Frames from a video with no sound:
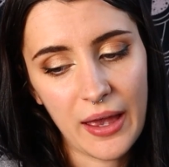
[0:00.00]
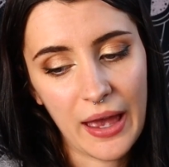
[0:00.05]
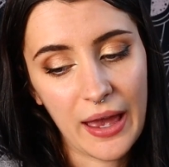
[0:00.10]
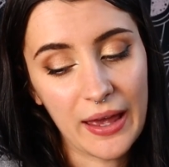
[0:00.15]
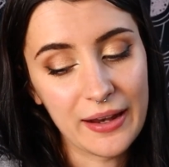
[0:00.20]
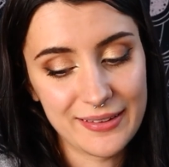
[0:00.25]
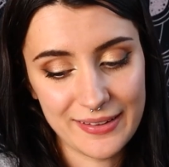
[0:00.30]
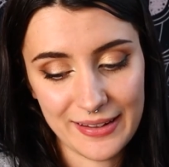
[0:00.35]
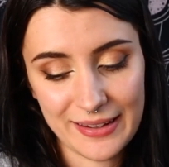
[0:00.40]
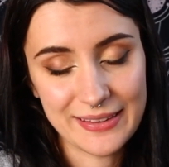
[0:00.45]

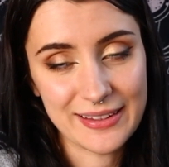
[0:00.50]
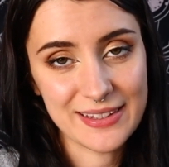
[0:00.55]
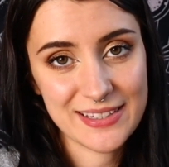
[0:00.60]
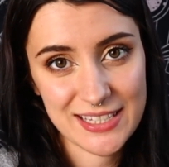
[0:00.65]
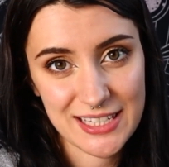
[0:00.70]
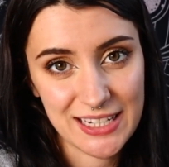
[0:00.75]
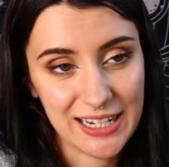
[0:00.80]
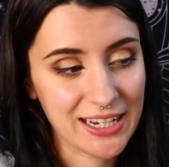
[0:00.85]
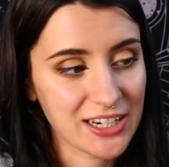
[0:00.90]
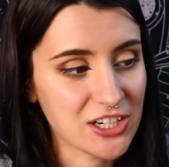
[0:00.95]
And in this
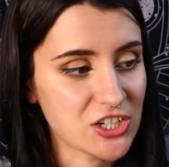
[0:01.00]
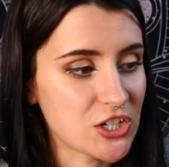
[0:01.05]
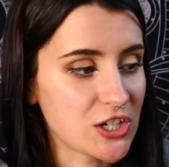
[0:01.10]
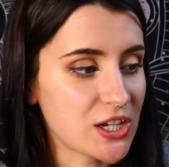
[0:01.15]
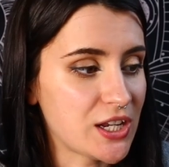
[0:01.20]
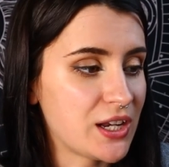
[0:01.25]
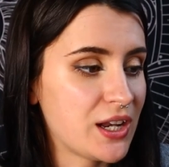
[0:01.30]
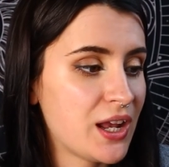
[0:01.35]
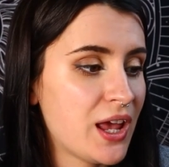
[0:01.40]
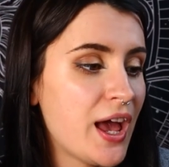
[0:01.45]

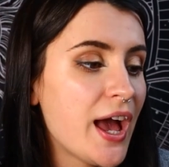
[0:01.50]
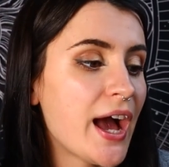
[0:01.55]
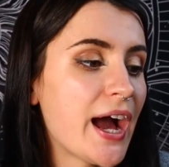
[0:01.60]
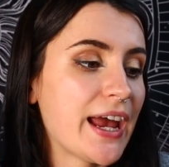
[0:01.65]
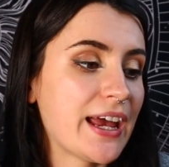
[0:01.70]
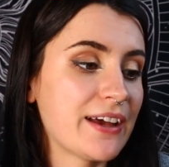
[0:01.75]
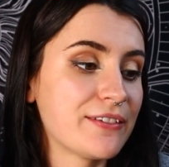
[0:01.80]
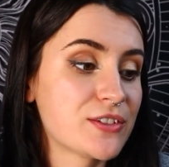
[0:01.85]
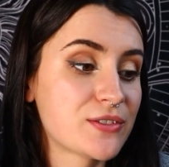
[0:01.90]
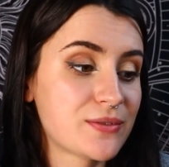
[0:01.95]
connection,
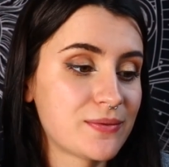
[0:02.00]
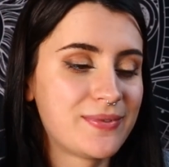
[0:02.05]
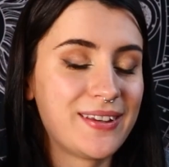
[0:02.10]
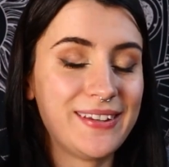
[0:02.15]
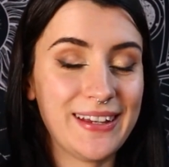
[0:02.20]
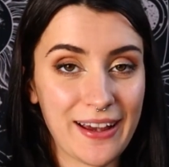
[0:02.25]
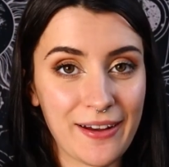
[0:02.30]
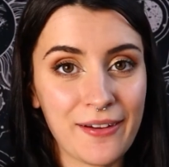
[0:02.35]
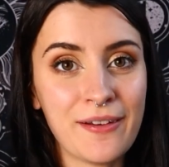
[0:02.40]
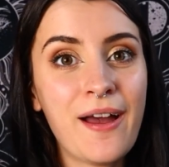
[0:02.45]
I have,
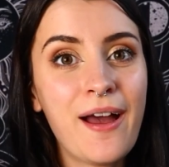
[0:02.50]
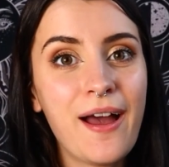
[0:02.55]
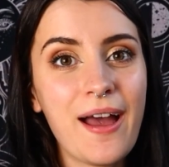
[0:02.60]
yeah,